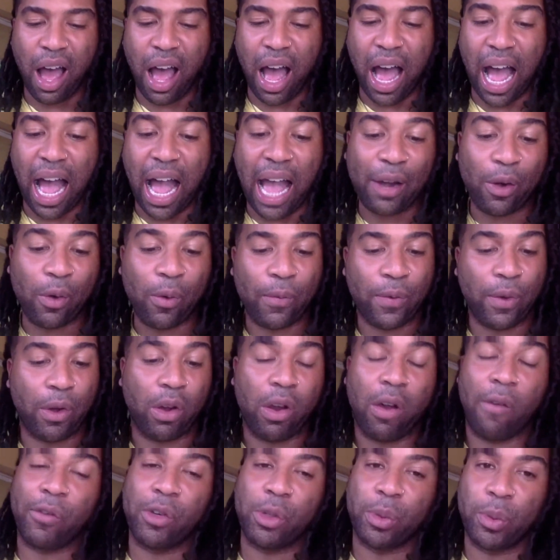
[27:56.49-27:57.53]
I don't feel
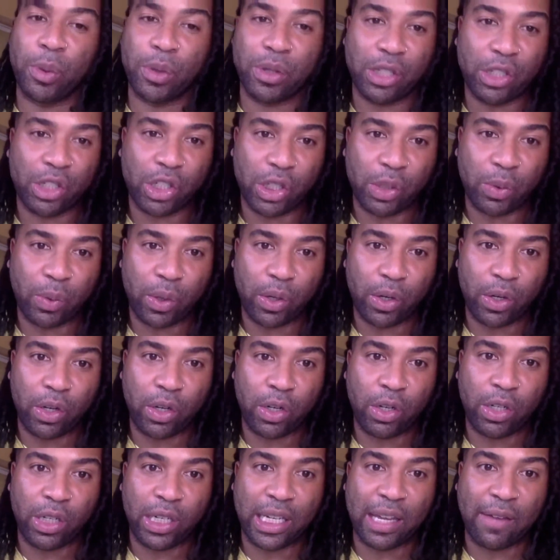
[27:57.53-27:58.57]
comfortable with the G
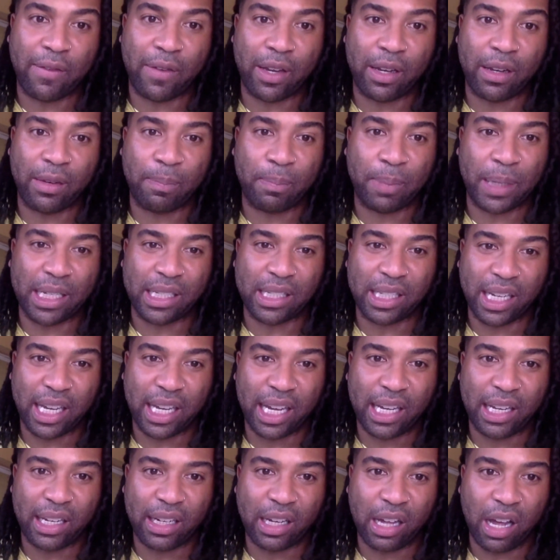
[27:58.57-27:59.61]
word given
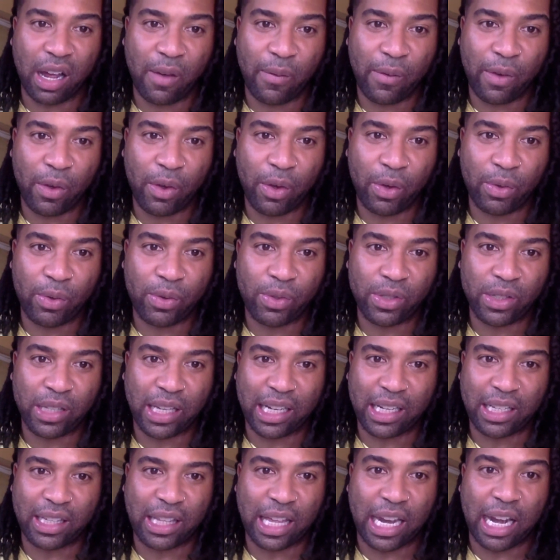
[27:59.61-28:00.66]
Pizzagate combos
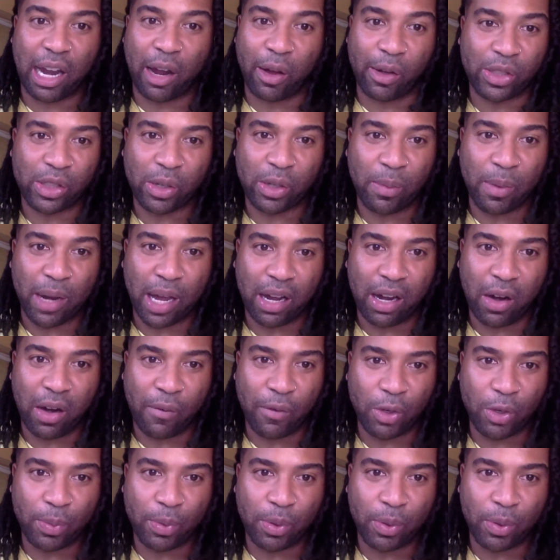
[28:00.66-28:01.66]
like that. I also am not comfortable